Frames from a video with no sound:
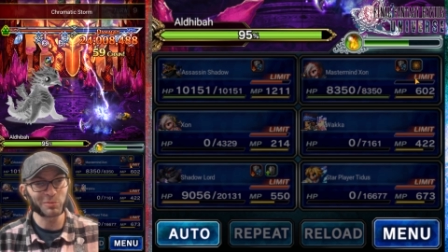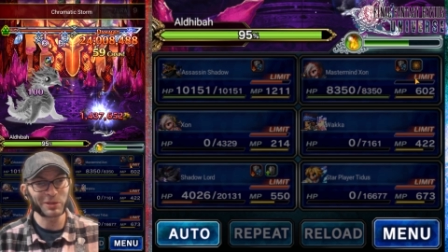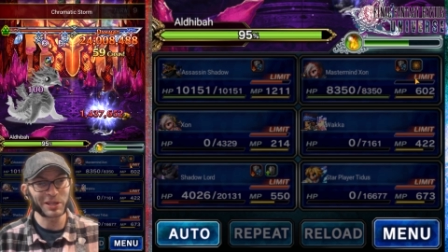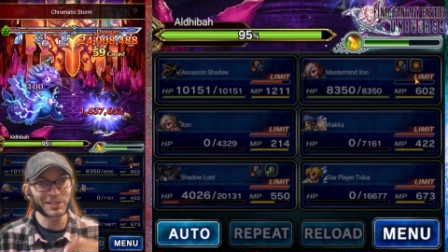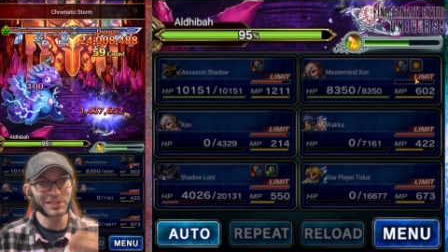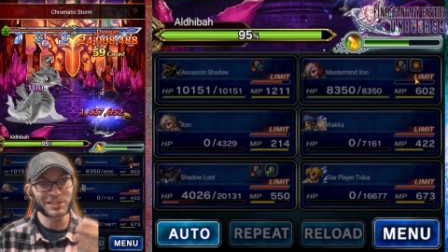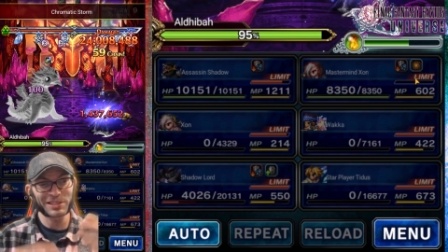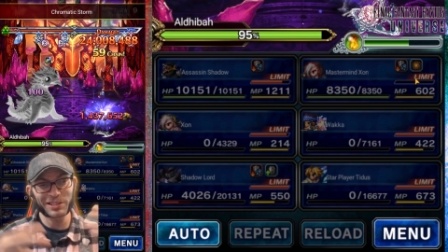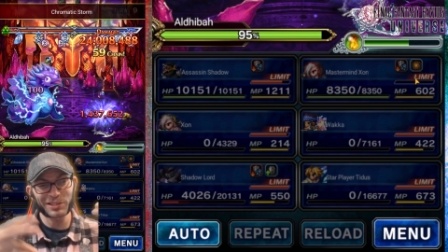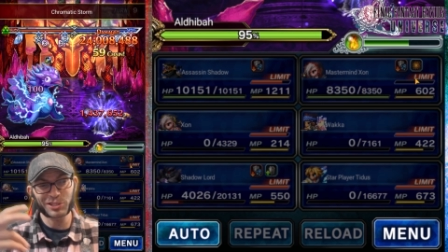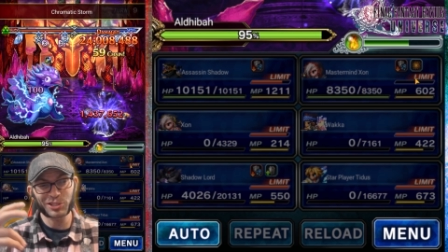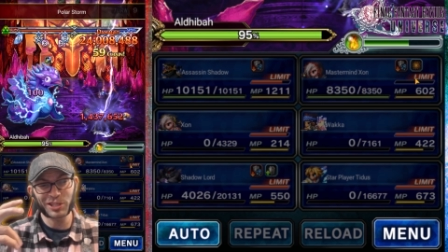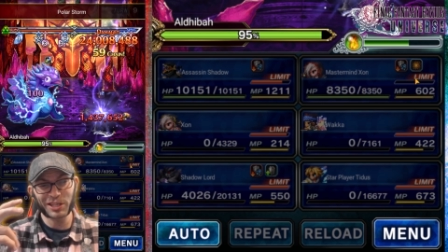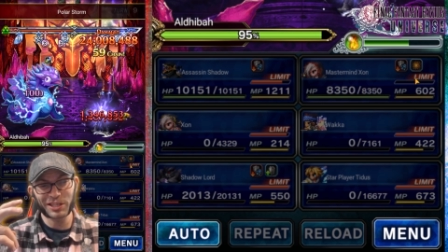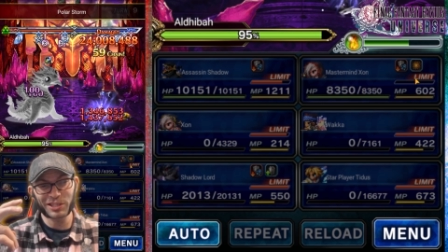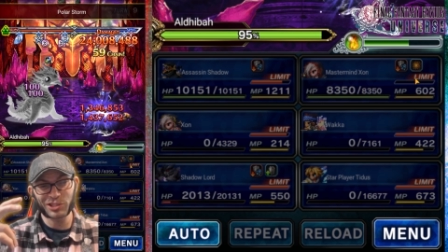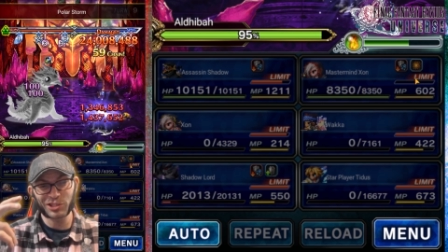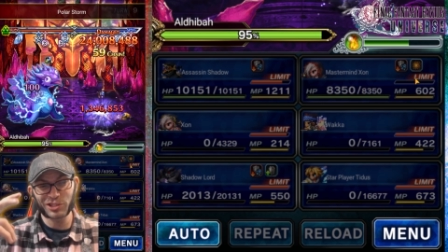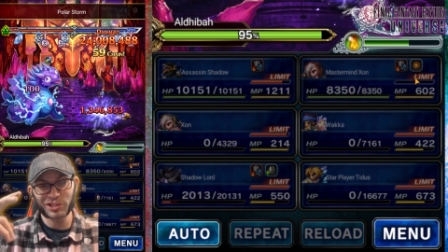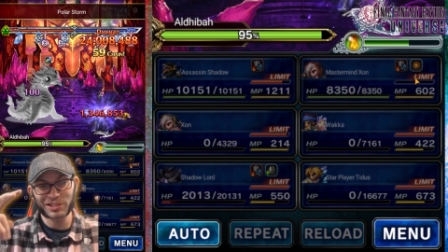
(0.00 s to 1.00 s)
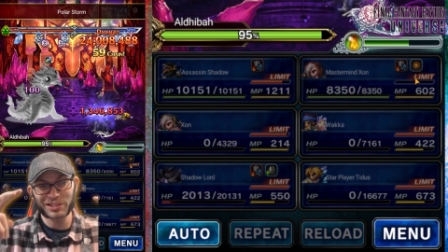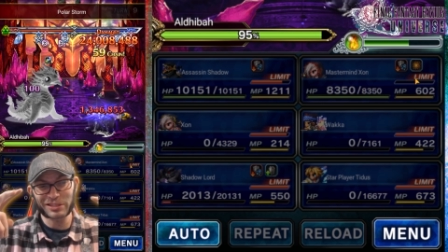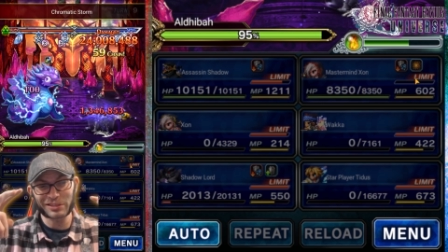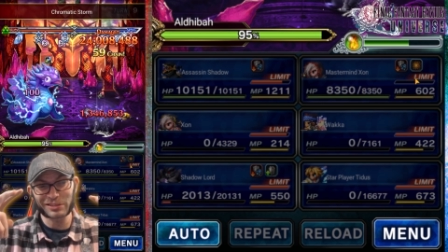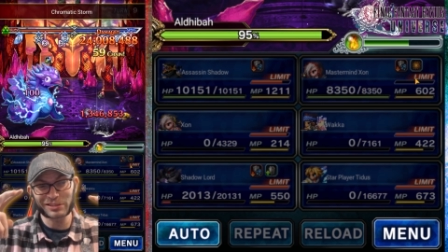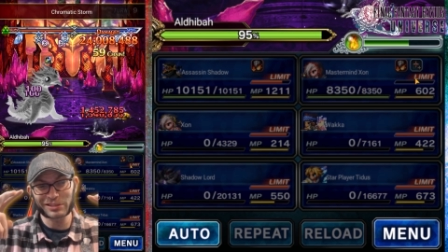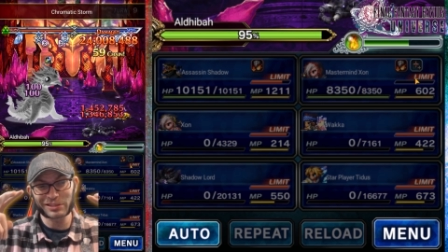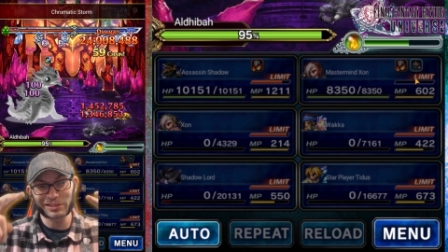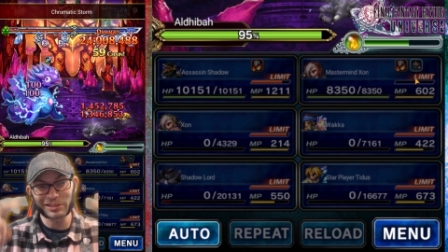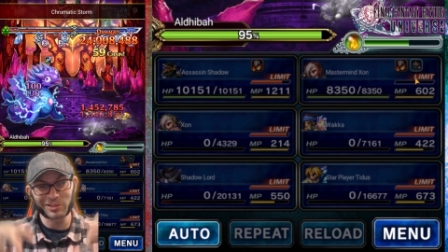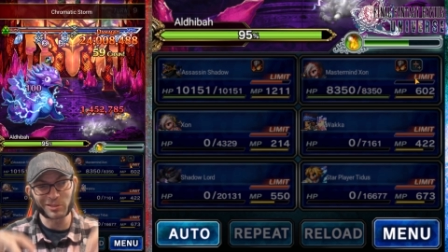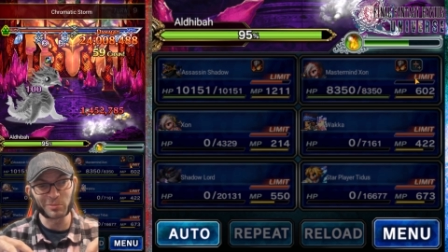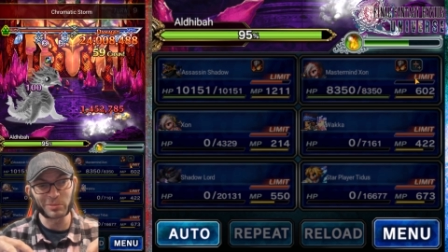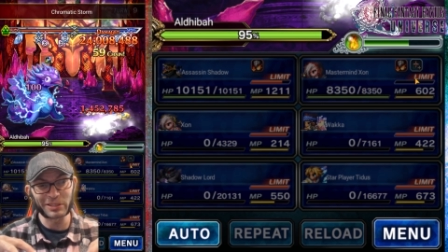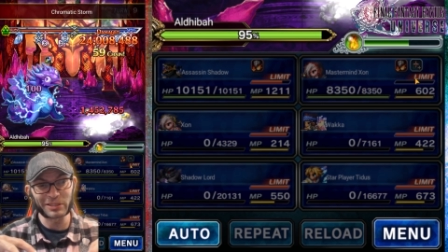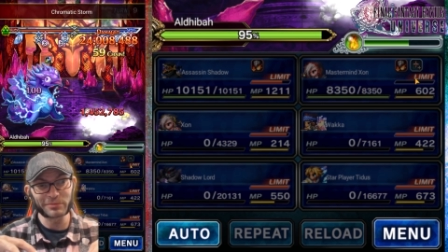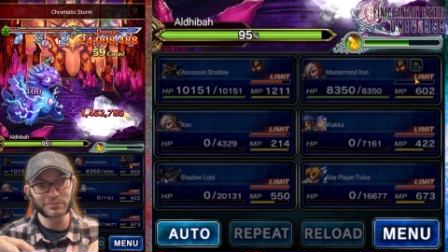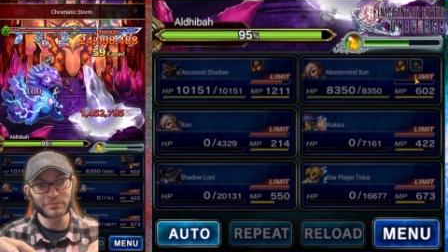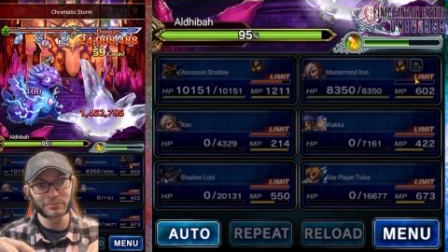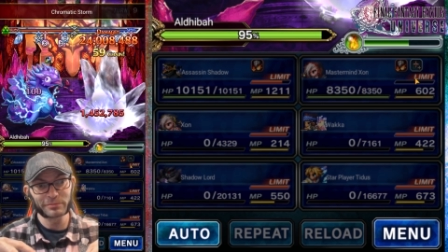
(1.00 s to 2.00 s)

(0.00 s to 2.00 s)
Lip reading: because it does change just a little bit.